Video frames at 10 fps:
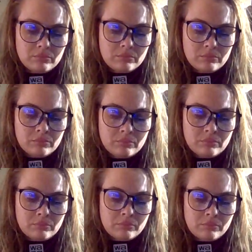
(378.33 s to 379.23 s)

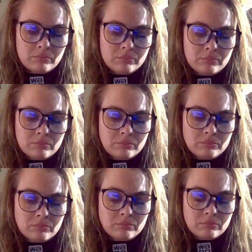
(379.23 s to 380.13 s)
(silence)